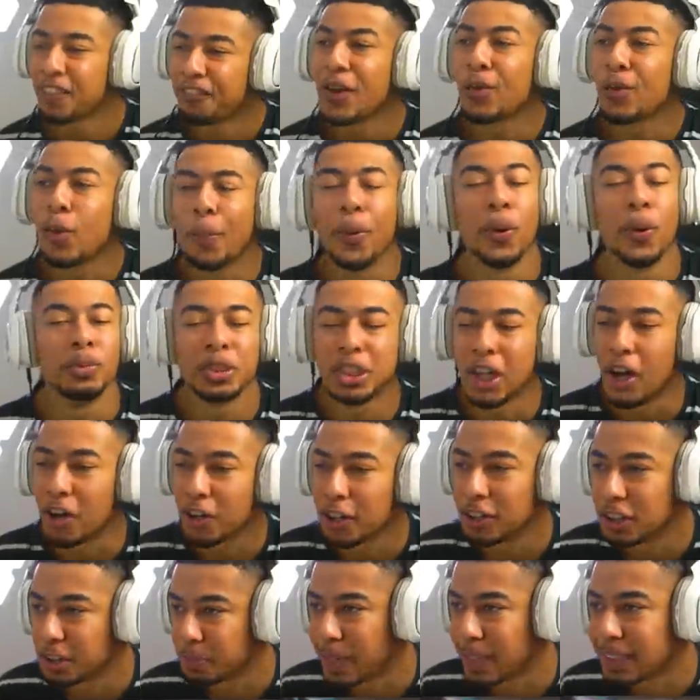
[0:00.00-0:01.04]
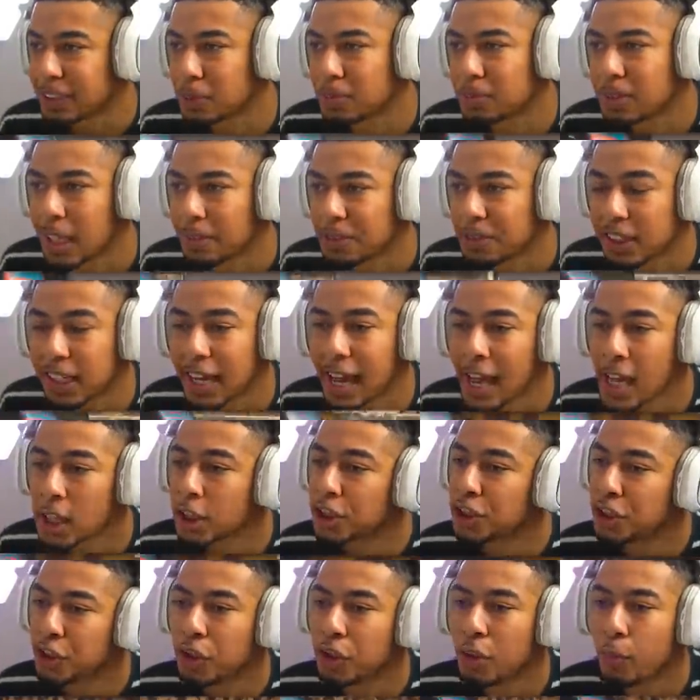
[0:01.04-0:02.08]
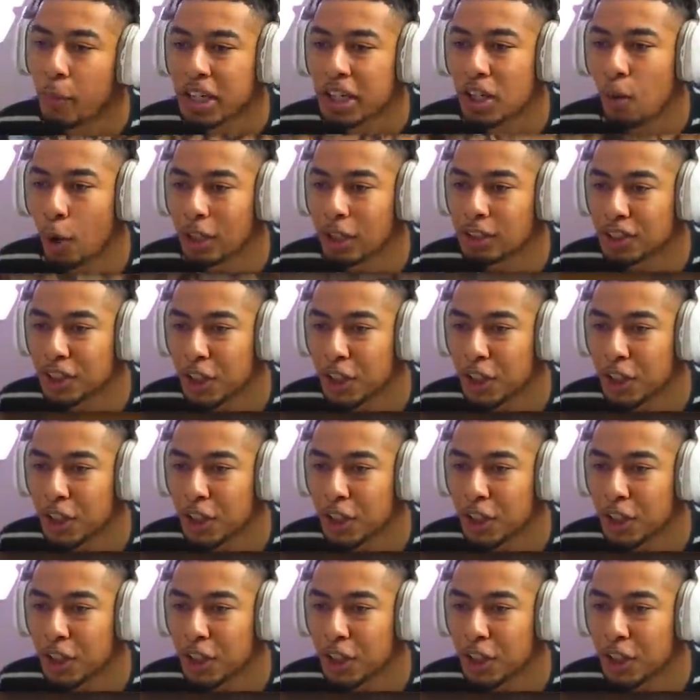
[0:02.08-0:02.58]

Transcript: the thing with pump shotguns, man. Sometimes you can't shoot them when you want